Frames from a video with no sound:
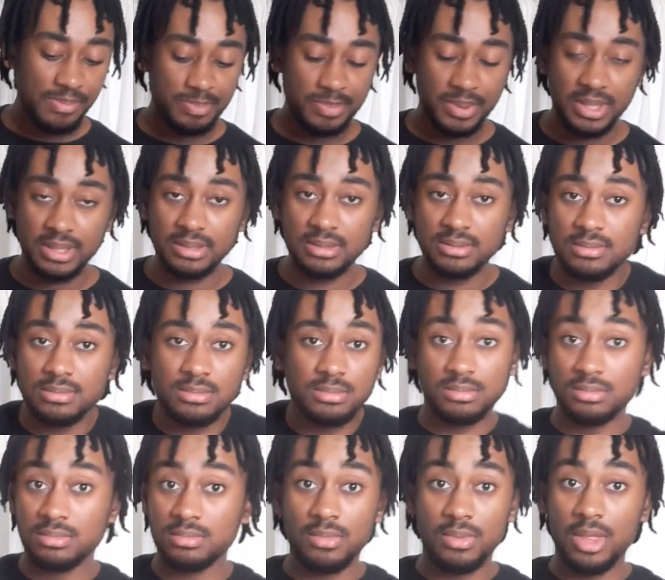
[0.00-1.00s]
But
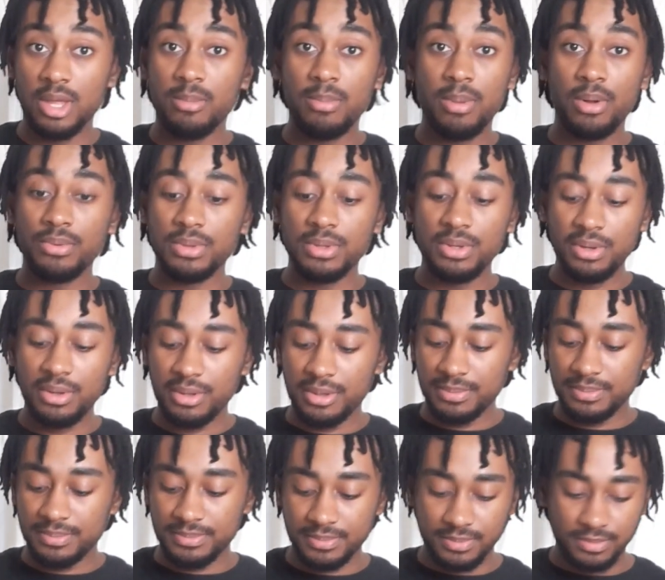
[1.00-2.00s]
they're both good.
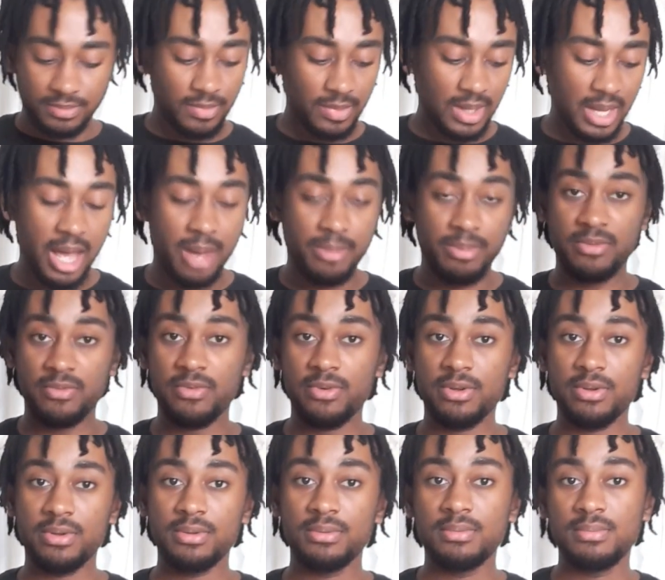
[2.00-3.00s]
I
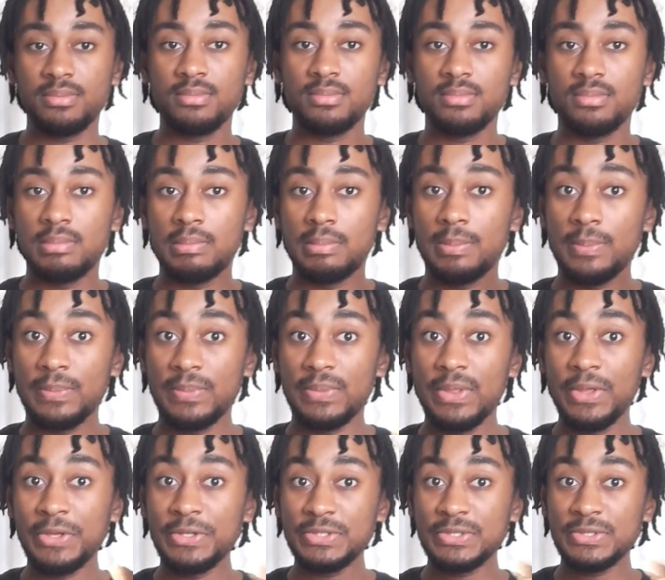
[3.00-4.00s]
prefer
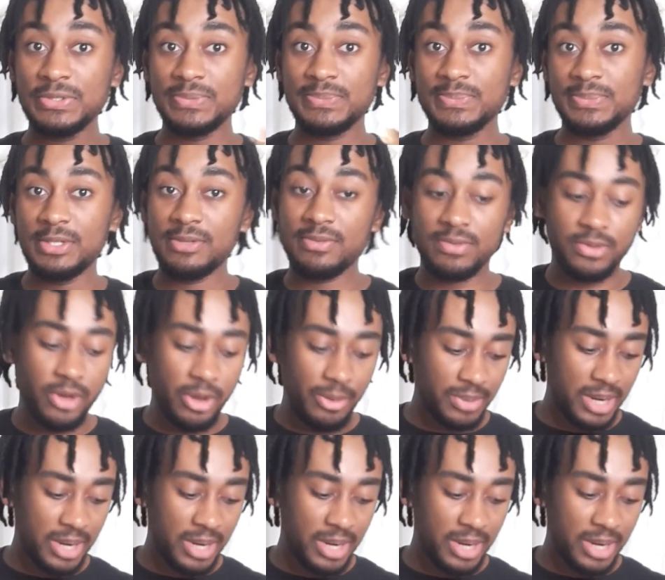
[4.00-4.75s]
this, even though I'm